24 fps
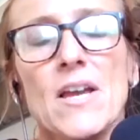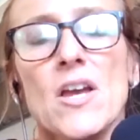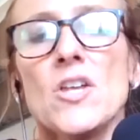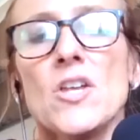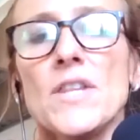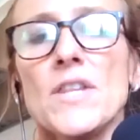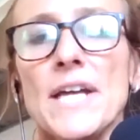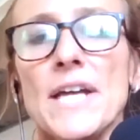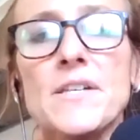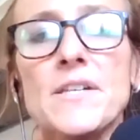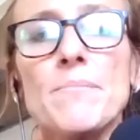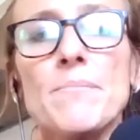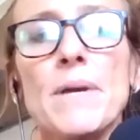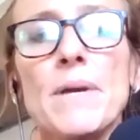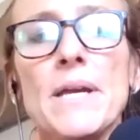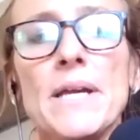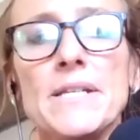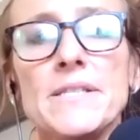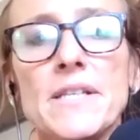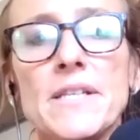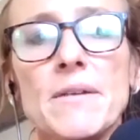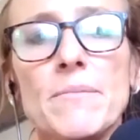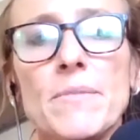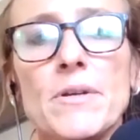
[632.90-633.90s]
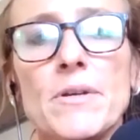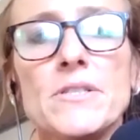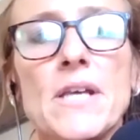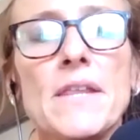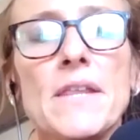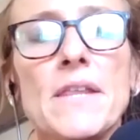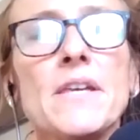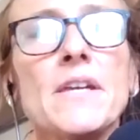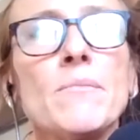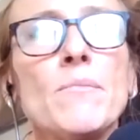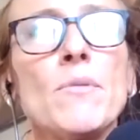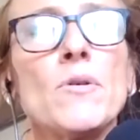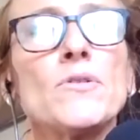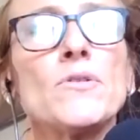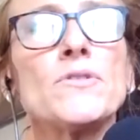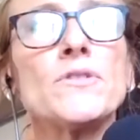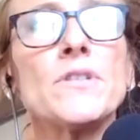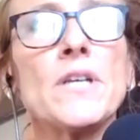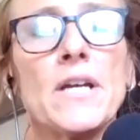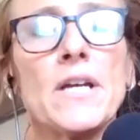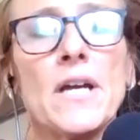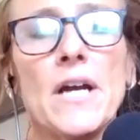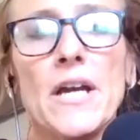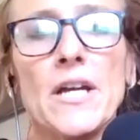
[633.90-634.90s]
That's amazing, because I think most
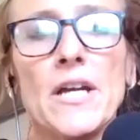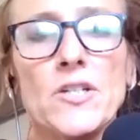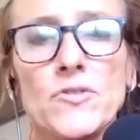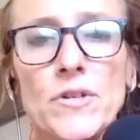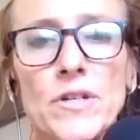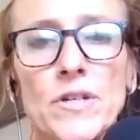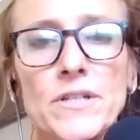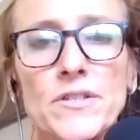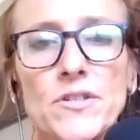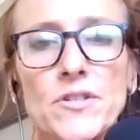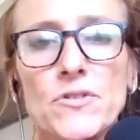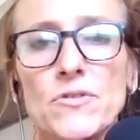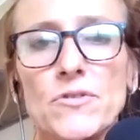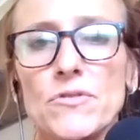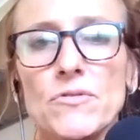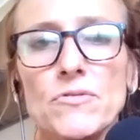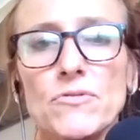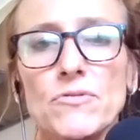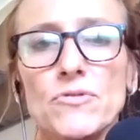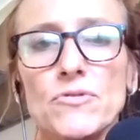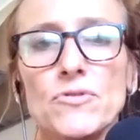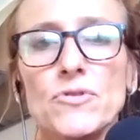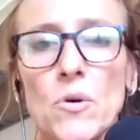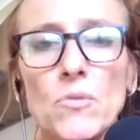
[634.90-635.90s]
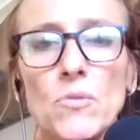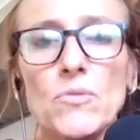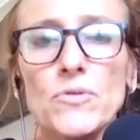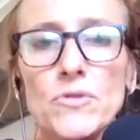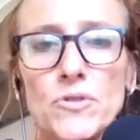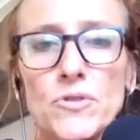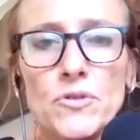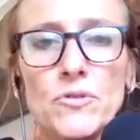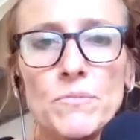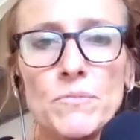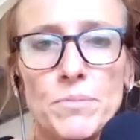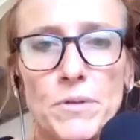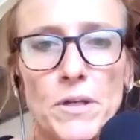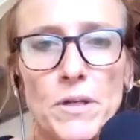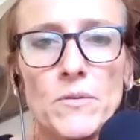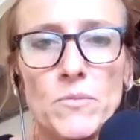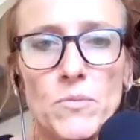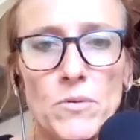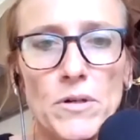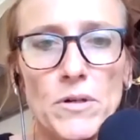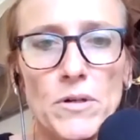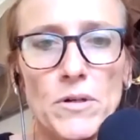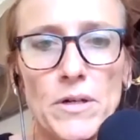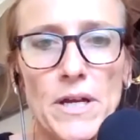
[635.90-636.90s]
psychiatrists don't do
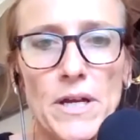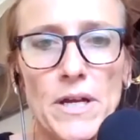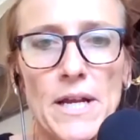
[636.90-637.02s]
blood work.